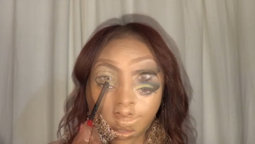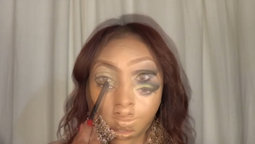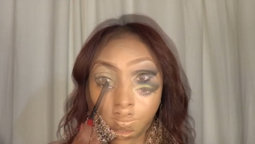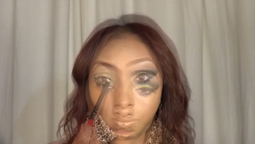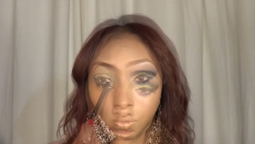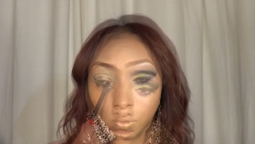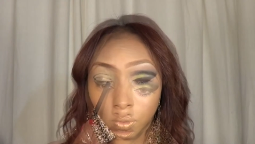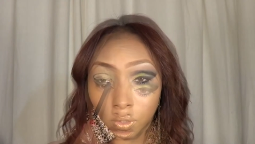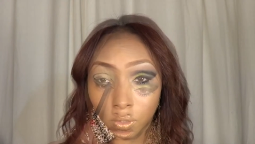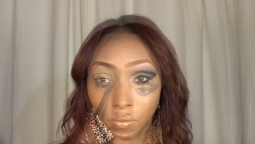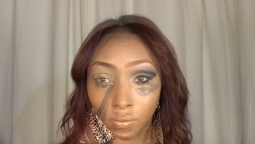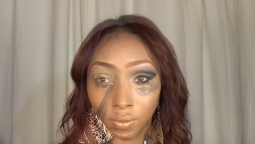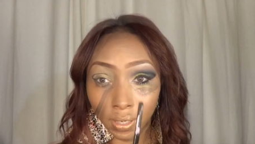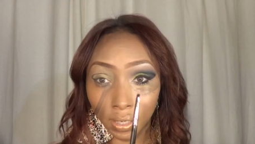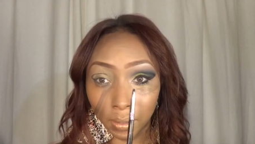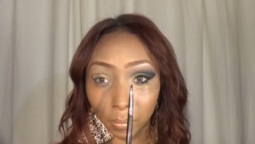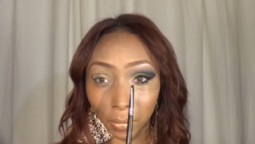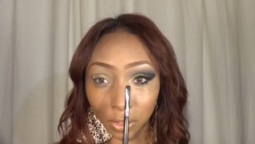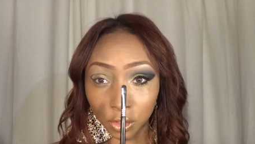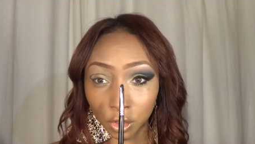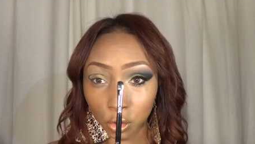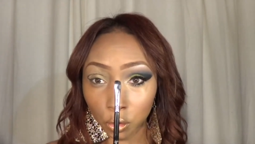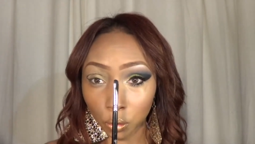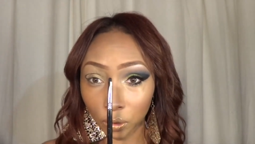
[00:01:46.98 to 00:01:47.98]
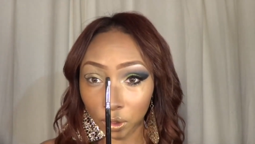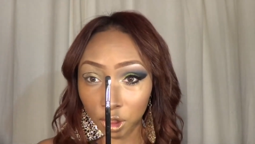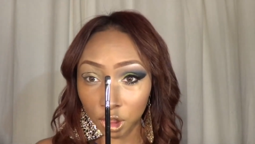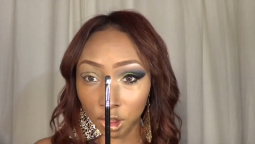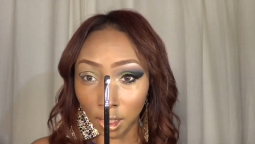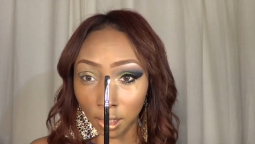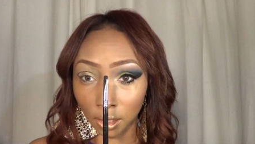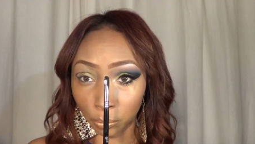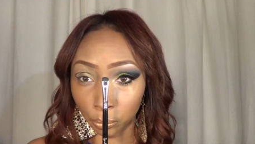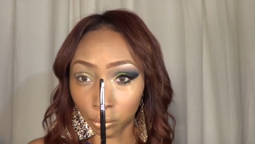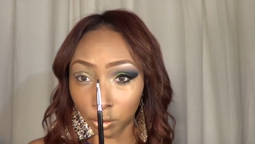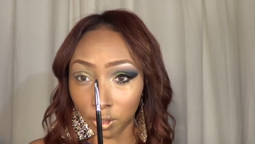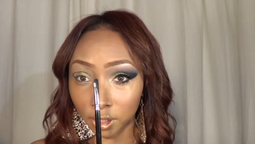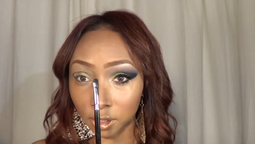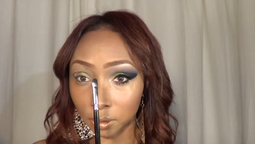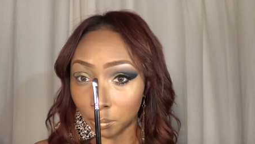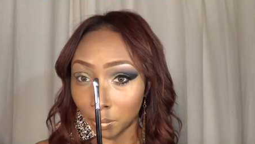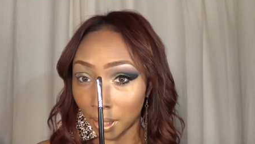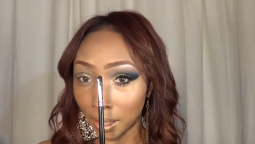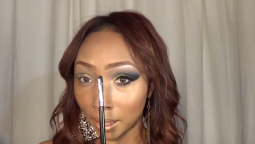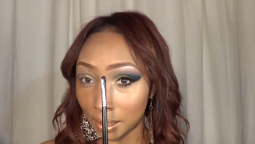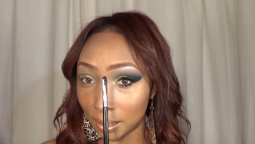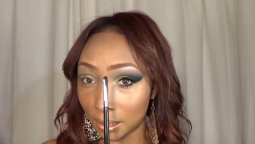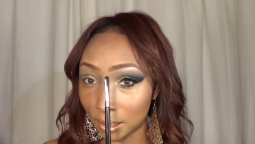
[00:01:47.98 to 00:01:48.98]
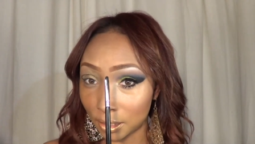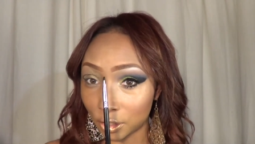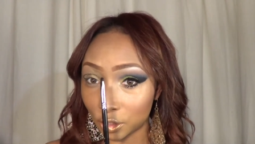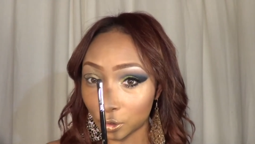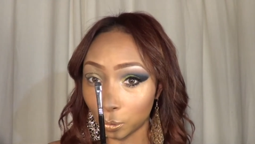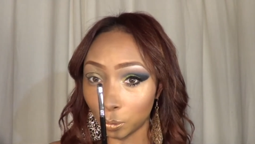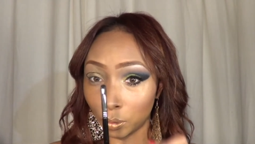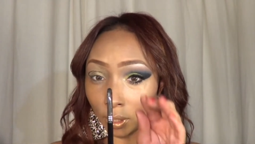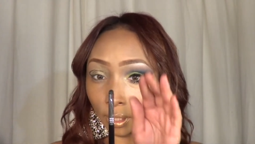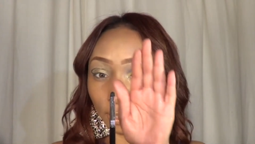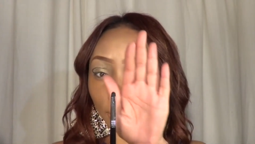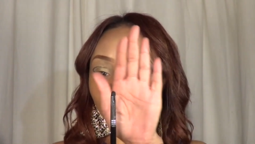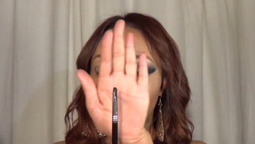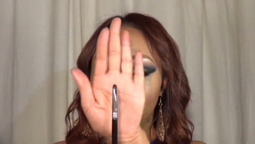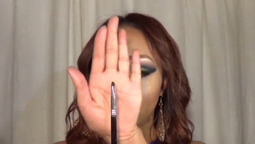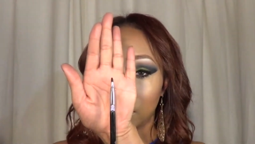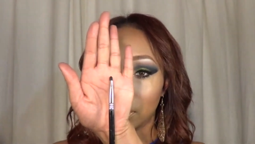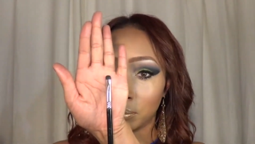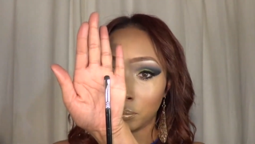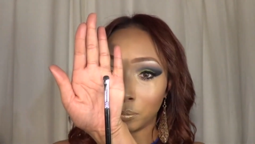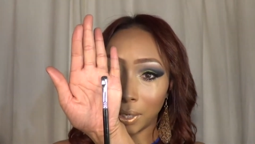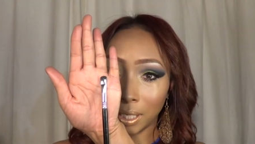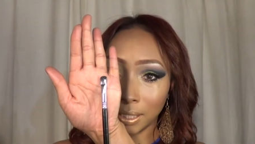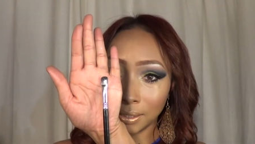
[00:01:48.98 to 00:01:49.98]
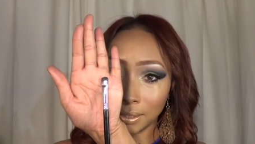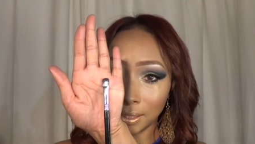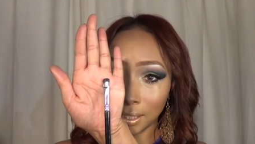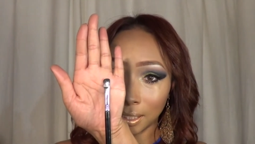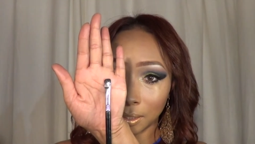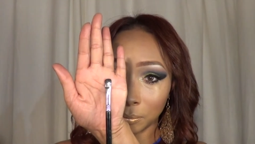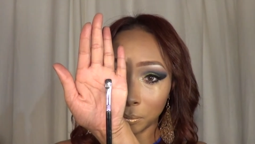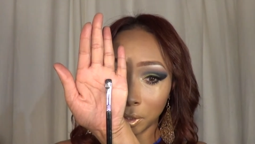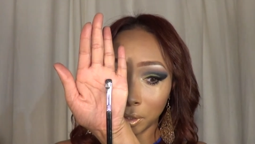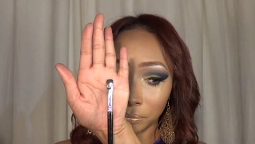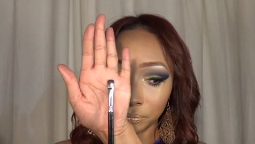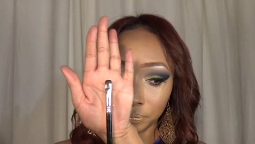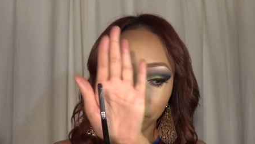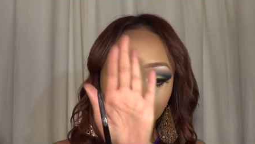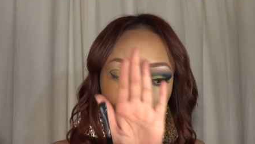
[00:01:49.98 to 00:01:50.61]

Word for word: I'm going to grab my short shader brush, my E twenty by Sigma.